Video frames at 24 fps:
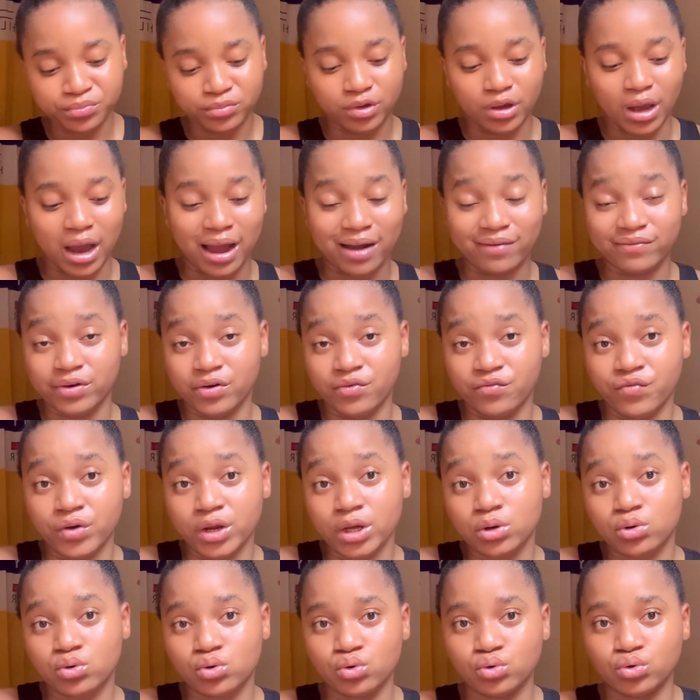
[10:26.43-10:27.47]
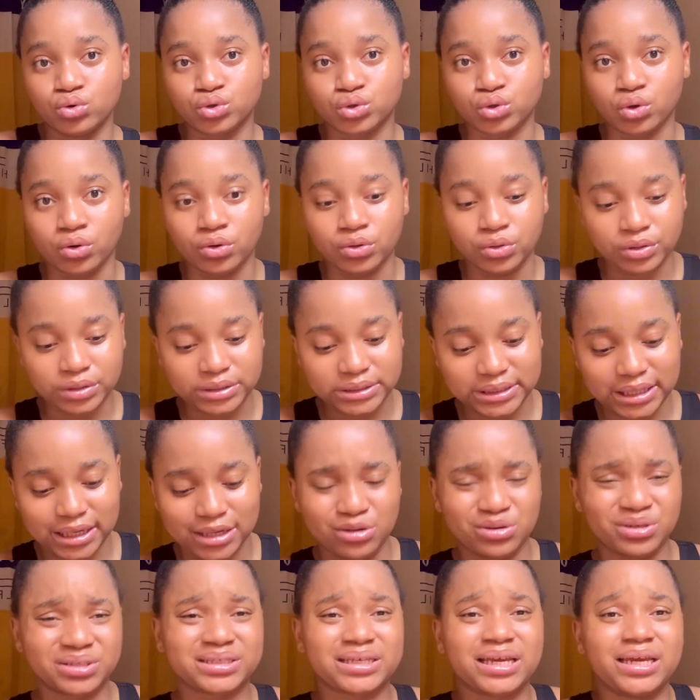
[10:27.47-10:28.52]
you're having wrinkles on your skin
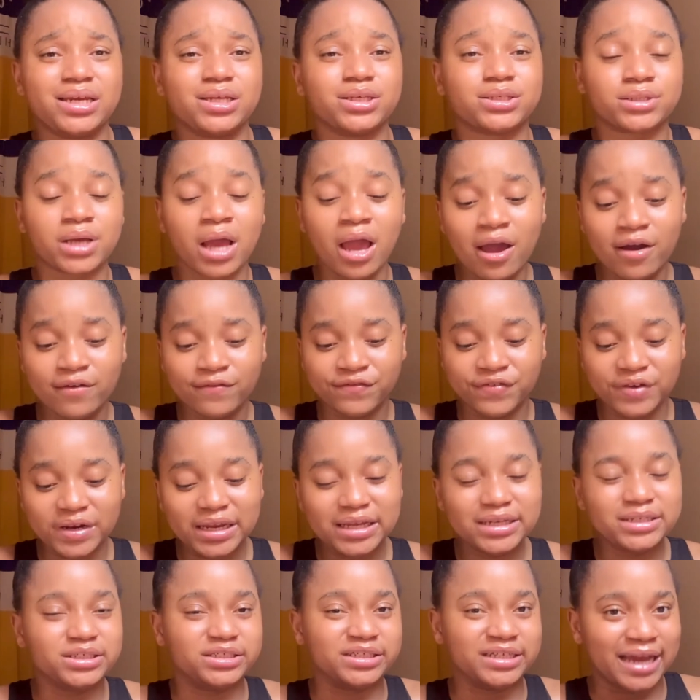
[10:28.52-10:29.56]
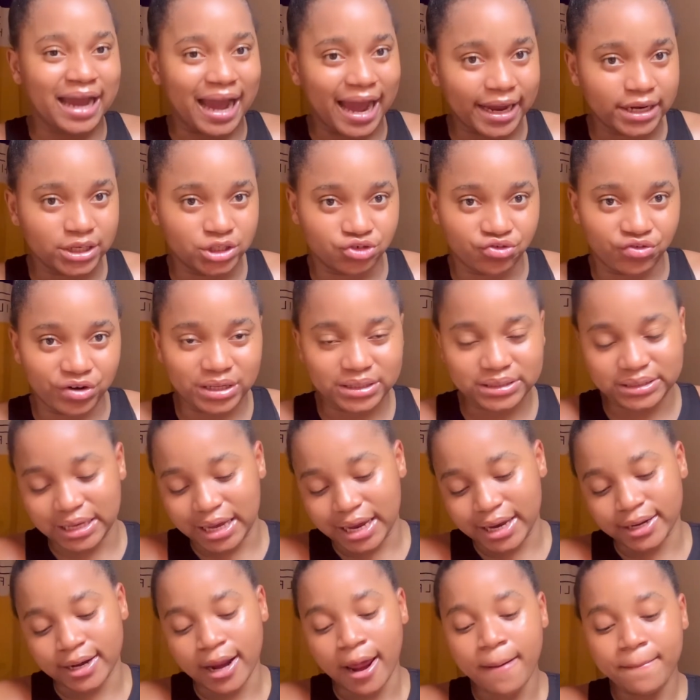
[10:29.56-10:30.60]
is feeling
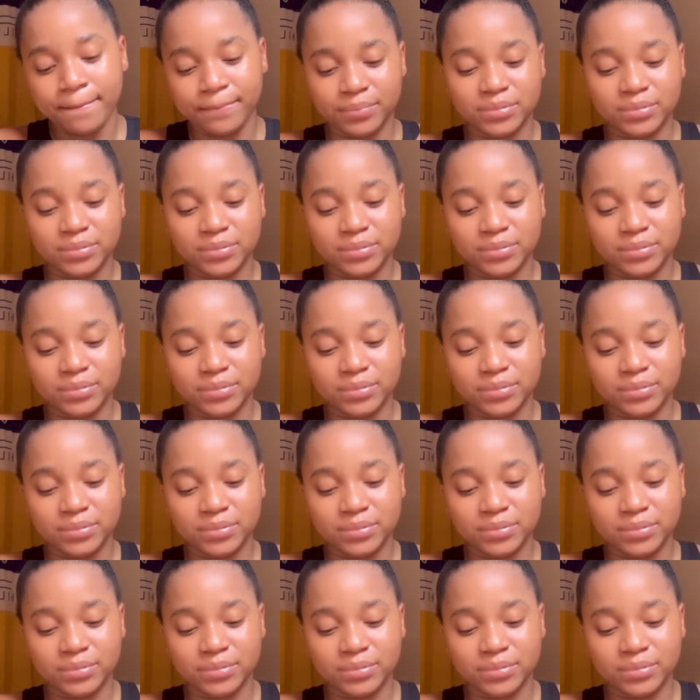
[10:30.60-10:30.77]
dehydrated,